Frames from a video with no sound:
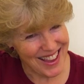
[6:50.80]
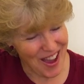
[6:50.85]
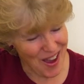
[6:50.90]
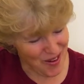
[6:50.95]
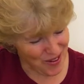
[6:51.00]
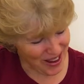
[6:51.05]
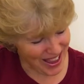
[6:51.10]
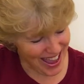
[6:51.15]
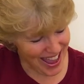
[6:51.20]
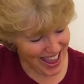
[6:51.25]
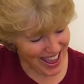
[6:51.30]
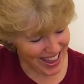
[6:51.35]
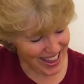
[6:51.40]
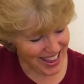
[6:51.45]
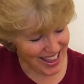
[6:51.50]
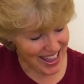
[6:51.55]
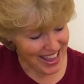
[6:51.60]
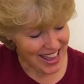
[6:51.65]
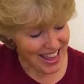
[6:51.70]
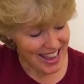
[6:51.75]
Okay,
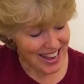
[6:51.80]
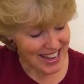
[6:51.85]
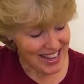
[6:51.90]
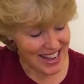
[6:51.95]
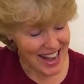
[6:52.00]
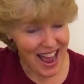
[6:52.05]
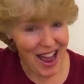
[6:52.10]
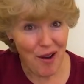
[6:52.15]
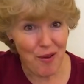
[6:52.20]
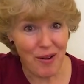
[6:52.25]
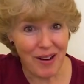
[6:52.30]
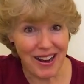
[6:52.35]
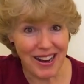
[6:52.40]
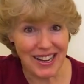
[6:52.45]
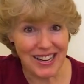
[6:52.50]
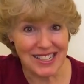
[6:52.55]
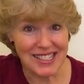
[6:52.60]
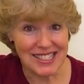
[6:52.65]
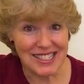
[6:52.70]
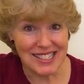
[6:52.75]
now we're going
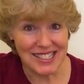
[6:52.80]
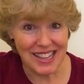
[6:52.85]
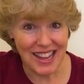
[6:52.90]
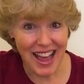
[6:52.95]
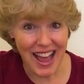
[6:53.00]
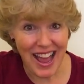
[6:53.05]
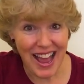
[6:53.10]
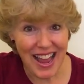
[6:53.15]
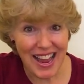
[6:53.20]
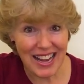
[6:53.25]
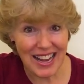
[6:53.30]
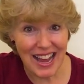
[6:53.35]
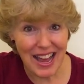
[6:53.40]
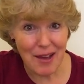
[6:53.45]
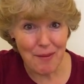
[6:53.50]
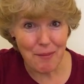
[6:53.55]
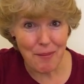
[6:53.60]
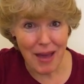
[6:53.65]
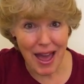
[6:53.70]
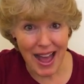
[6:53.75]
to slide
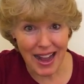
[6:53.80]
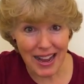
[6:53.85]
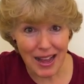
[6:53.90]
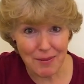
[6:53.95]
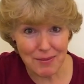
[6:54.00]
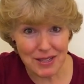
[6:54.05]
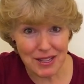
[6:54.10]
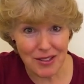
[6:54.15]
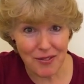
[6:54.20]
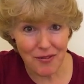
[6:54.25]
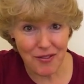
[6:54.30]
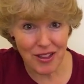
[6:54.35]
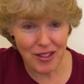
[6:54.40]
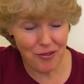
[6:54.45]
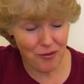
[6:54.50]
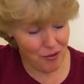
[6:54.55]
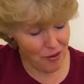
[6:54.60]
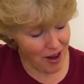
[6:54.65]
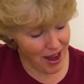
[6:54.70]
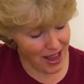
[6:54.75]
back up to the 5th
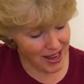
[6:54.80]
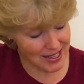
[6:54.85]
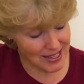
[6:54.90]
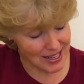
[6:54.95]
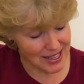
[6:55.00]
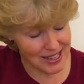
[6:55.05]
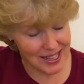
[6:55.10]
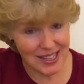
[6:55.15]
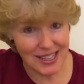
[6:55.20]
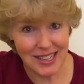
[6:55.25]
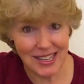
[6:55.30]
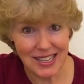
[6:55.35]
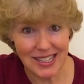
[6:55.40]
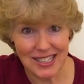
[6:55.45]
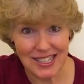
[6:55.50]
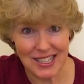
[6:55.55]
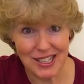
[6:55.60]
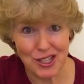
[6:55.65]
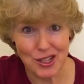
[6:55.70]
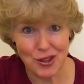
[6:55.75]
fret
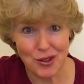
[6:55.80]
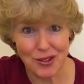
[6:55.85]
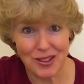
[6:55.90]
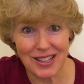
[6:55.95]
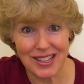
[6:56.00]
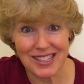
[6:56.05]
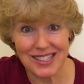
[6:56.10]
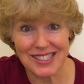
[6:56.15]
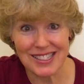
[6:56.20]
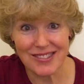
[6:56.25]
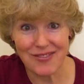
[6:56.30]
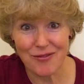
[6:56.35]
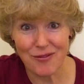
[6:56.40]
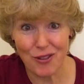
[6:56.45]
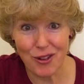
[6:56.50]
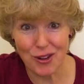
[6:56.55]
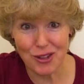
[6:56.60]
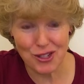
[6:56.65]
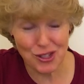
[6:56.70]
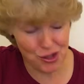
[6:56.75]
to tune this
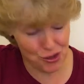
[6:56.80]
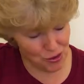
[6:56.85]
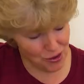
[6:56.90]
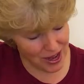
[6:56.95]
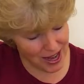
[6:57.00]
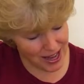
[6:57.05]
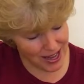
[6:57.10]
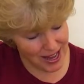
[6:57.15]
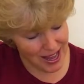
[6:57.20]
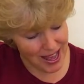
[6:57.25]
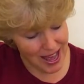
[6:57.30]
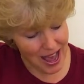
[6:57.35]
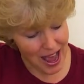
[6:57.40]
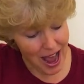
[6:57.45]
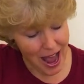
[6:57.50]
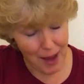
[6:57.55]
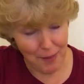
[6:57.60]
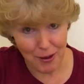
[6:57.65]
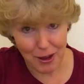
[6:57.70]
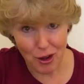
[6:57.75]
1st string.
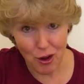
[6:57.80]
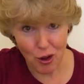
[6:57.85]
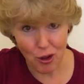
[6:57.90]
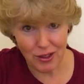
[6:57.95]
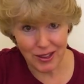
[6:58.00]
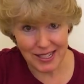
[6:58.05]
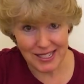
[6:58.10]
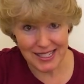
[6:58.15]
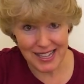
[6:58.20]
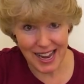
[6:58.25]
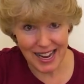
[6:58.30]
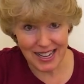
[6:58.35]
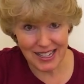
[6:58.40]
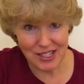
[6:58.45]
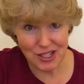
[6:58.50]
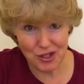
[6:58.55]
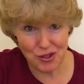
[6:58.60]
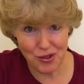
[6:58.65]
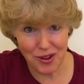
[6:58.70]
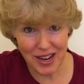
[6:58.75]
I'm going to hold the 2nd
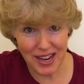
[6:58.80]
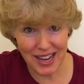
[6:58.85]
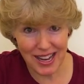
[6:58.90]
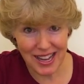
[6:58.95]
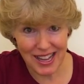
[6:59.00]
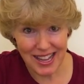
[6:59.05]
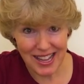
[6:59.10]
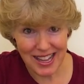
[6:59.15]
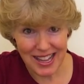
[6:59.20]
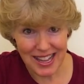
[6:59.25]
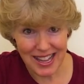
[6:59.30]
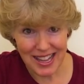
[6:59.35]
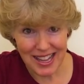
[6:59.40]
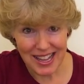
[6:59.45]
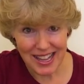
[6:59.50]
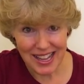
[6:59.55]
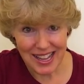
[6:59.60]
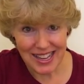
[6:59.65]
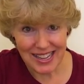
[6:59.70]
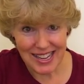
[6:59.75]
string
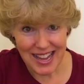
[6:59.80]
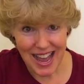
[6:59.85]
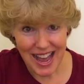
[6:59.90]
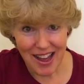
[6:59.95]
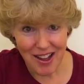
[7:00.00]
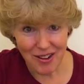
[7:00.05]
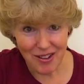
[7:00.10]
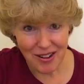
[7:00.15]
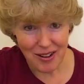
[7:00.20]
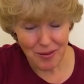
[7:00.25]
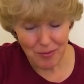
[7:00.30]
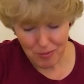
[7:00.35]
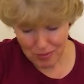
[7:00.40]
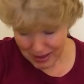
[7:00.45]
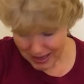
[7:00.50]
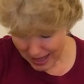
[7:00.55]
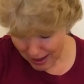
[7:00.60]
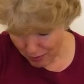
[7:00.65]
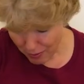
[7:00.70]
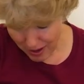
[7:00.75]
down,
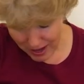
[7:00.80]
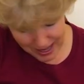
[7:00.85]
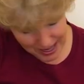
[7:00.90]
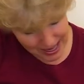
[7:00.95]
play what